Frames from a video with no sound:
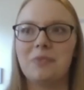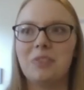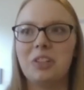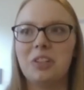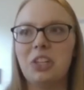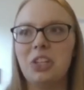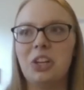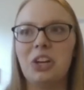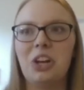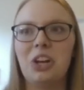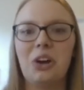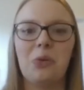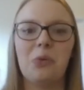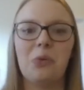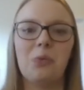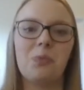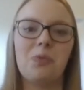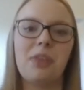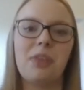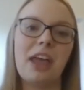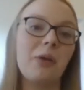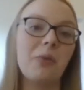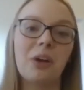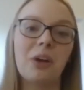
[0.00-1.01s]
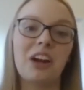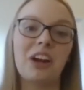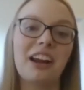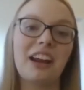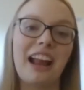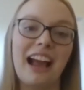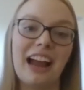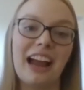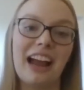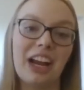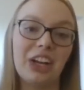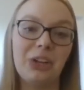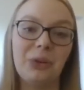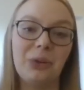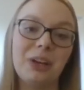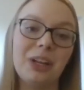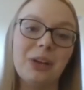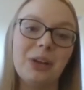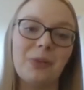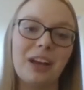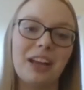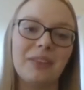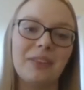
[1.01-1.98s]
You know, they weren't going to hire you
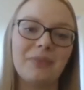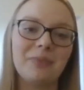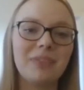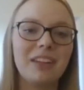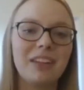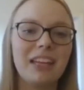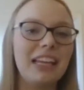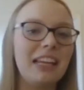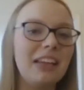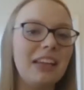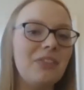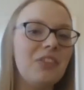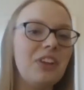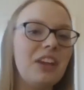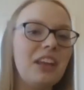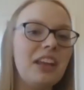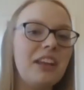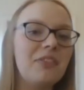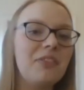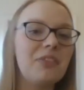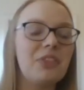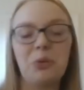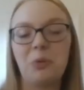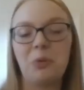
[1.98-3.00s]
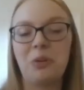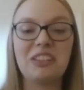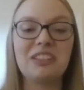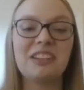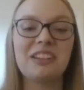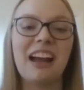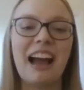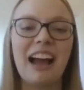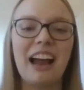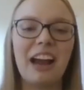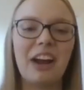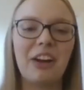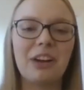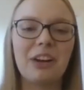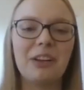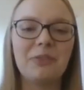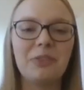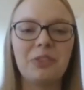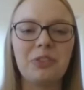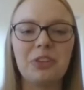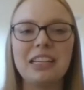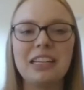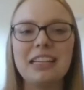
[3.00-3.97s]
anyway. Even if there wasn't a hiring
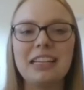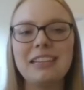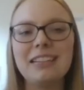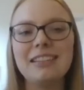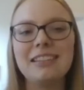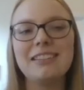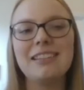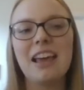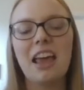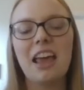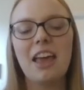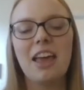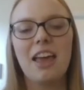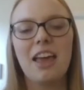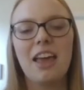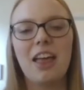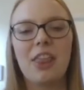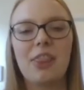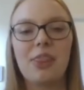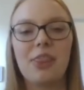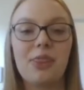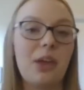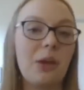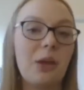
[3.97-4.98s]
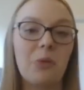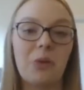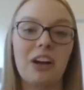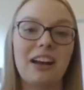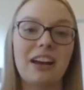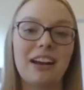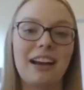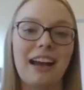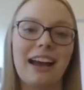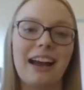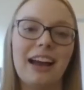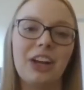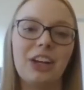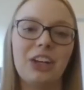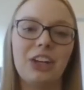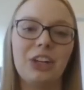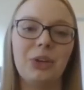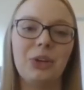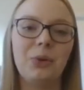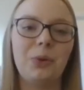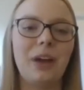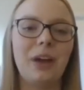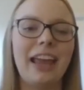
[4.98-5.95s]
freeze, they weren't going to hire
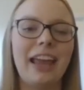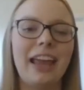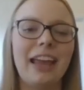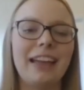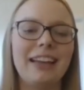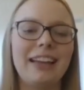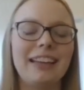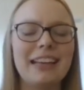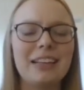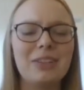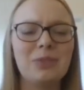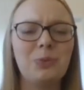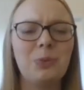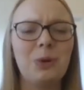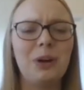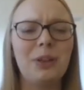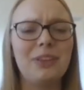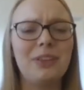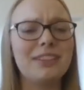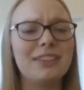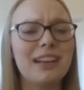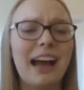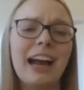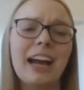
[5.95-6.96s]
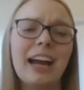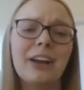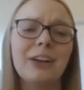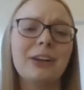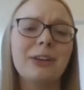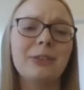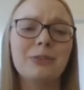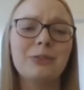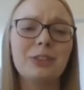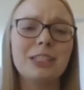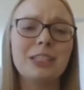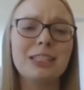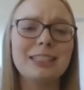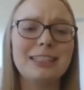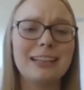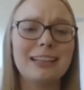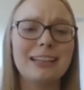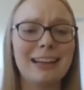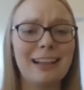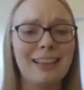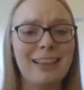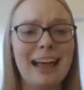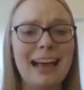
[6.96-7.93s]
you. And guess what? This hiring freeze is
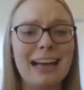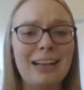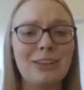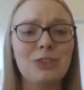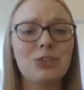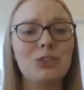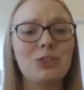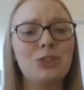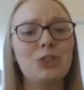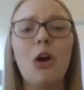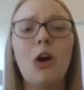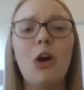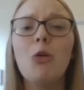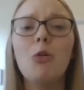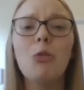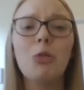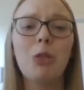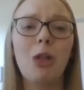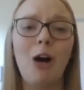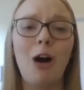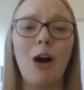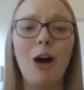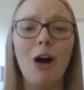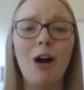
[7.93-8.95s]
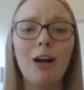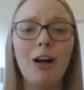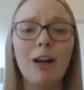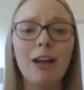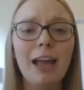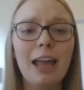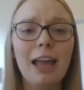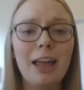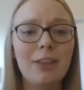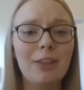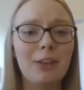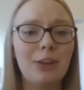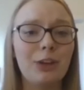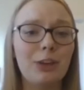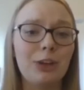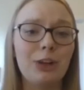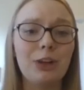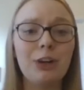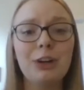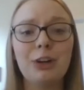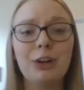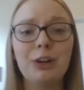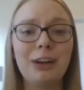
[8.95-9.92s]
going to last so long that
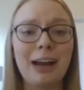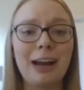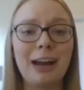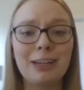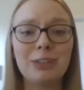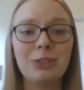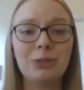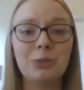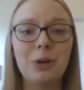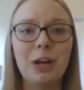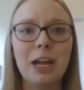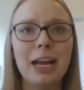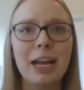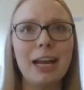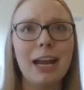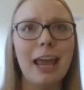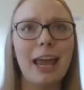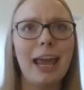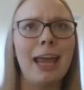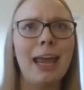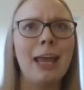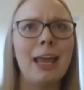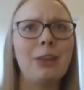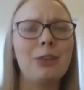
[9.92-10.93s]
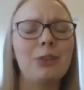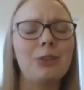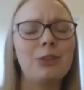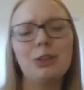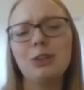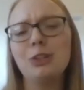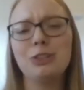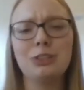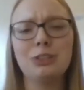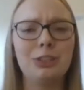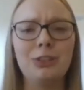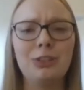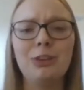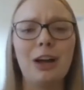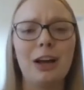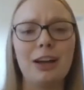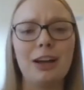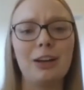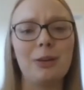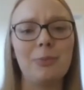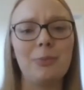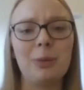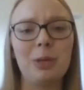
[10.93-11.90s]
you're going to graduate and there's still
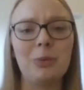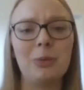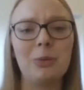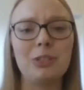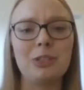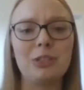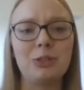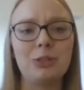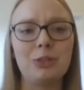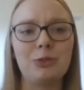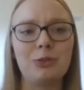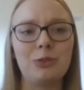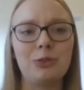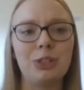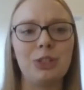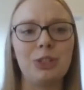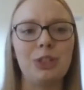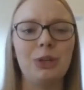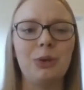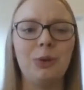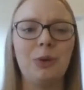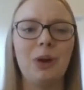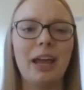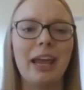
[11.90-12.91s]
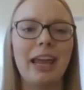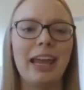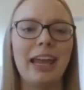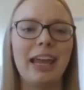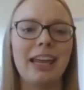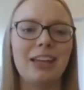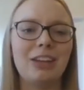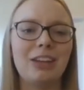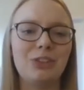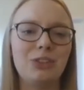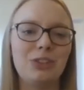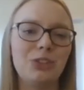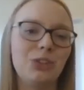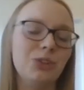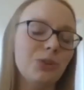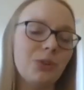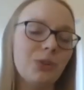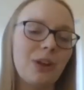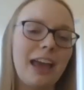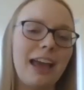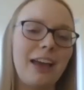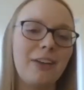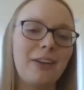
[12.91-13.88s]
not going to be a position for you. And you
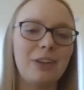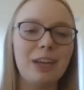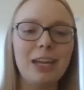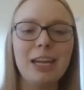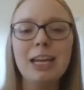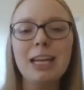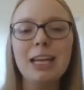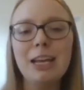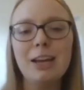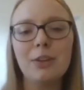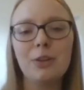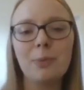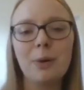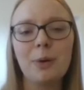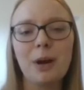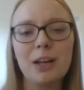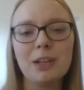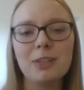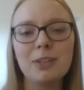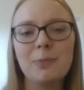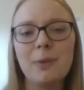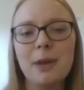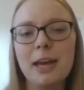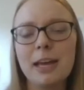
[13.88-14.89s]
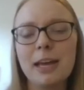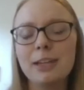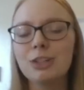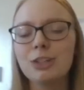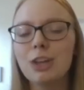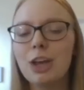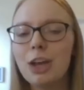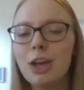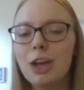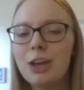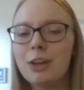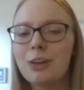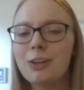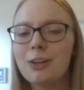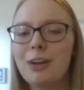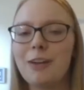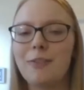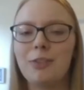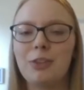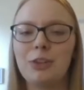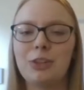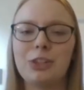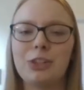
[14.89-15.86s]
don't have any other prospects. You
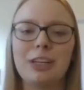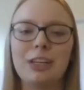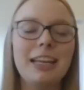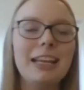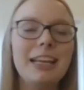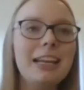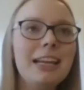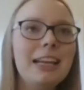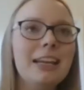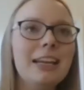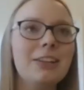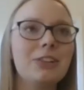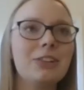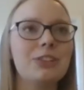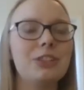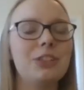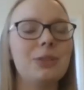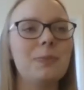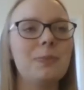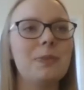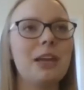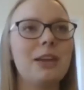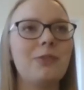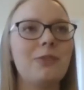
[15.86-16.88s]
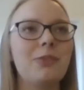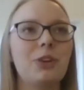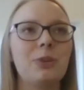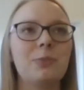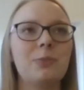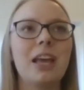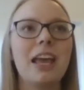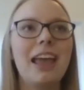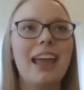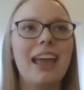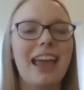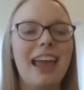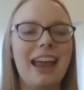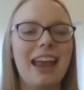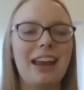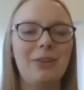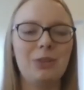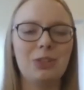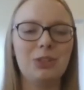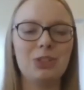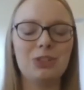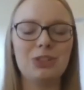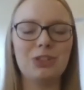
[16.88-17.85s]
haven't looked at any other CPA firms. And
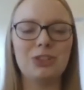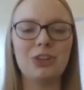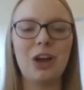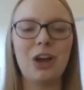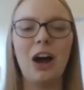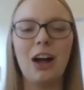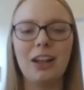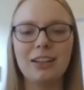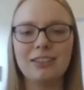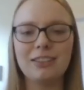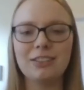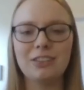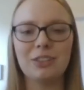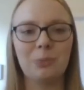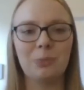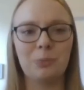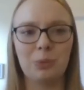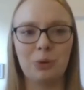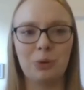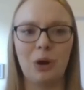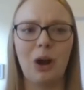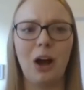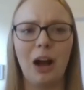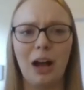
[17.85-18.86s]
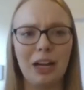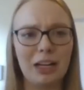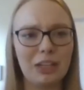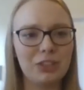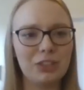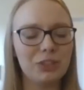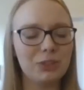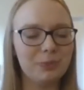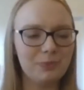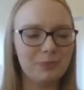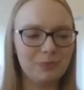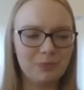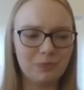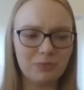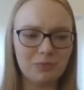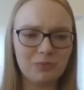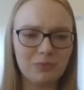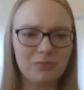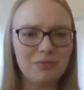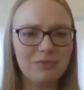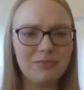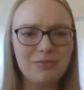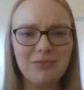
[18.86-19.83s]
it was just this constant barrage.
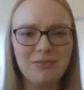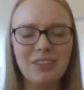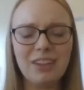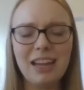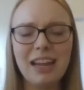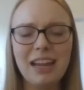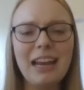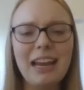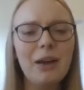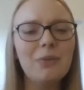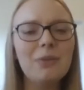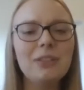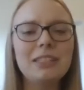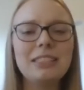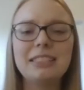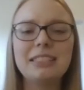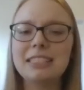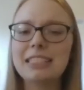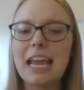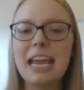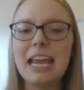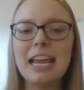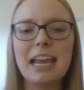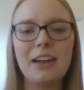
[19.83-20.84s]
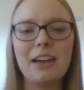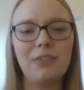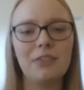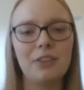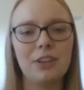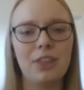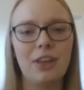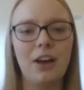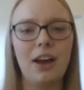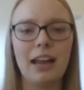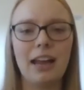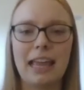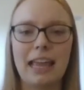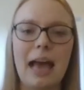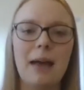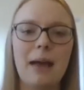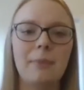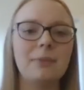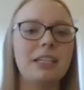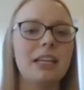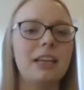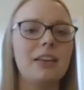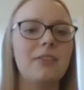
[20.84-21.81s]
And I would take every thought
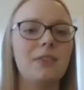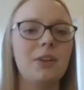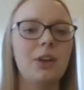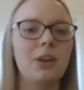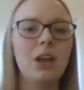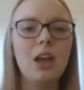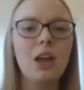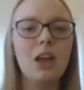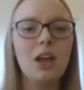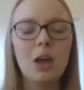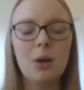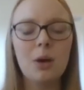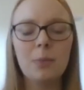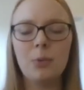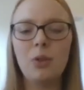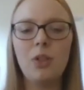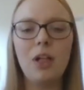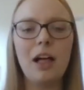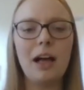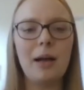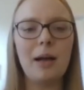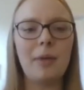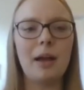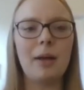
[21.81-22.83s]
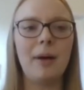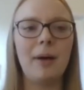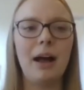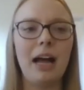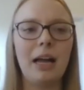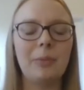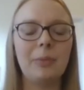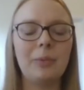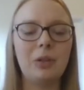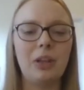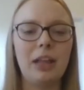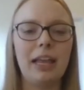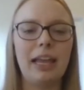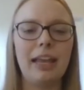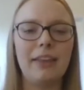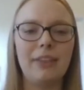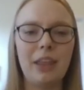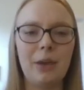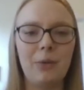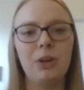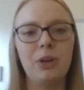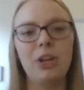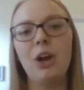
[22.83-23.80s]
captive and pull out my Bible
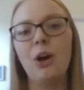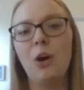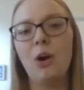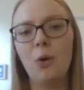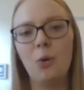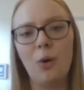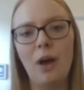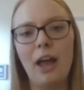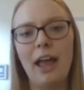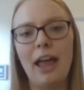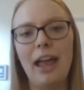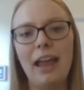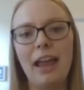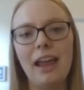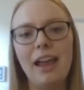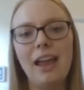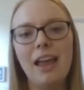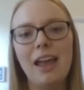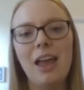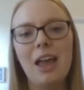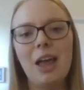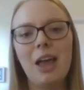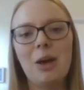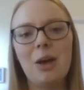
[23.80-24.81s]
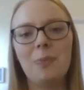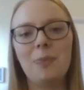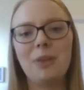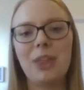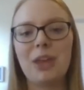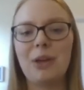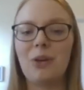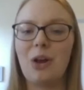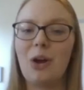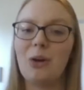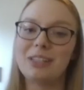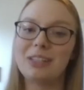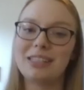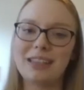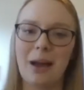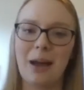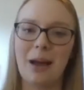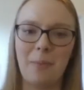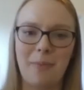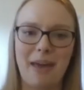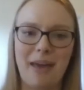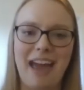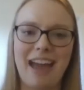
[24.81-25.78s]
and they would go away, but they would always
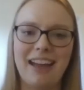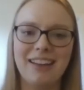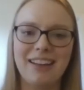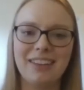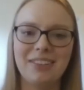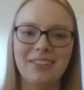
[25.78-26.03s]
come back.